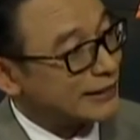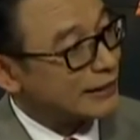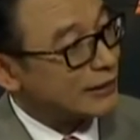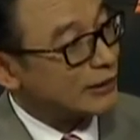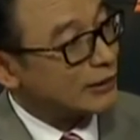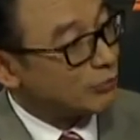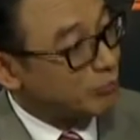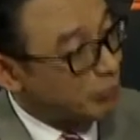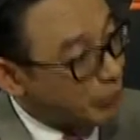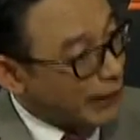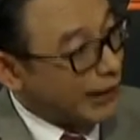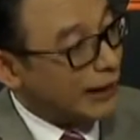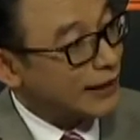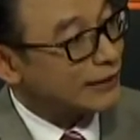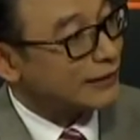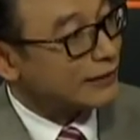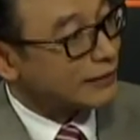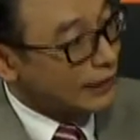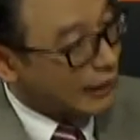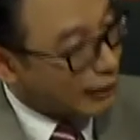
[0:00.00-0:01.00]
Mm-hmm. But
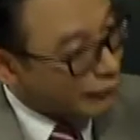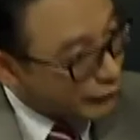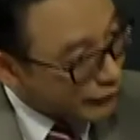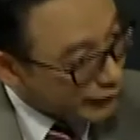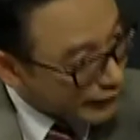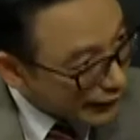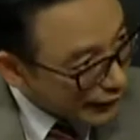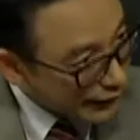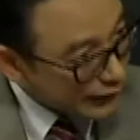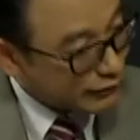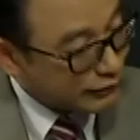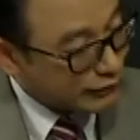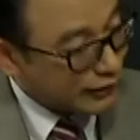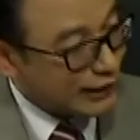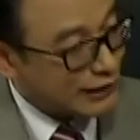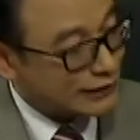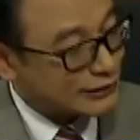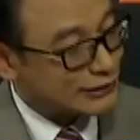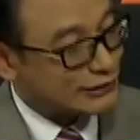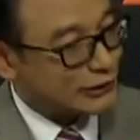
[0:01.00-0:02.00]
I would like to
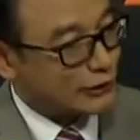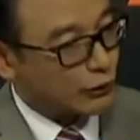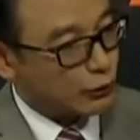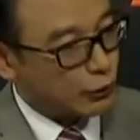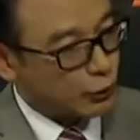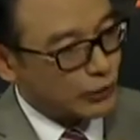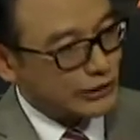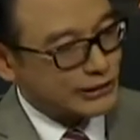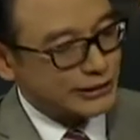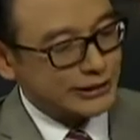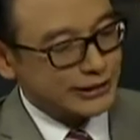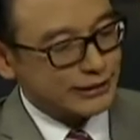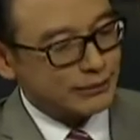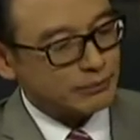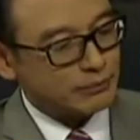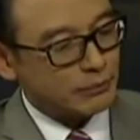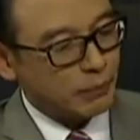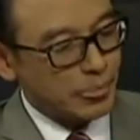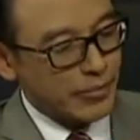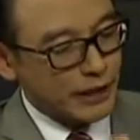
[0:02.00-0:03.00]
ask your wisdom
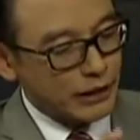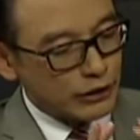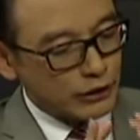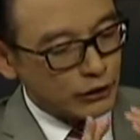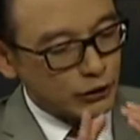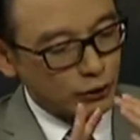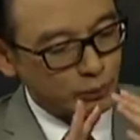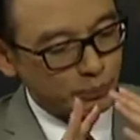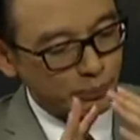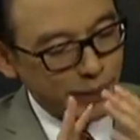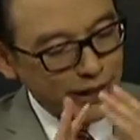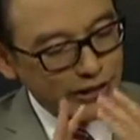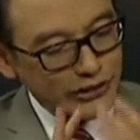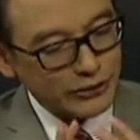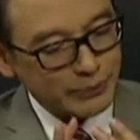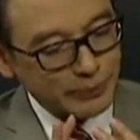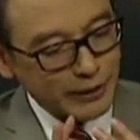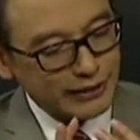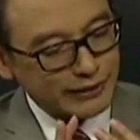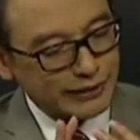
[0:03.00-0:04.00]
to
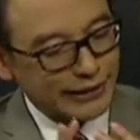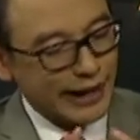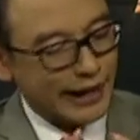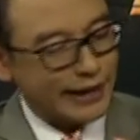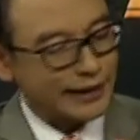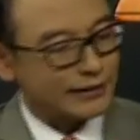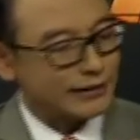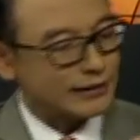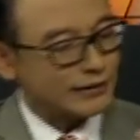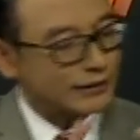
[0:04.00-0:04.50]
benchmark that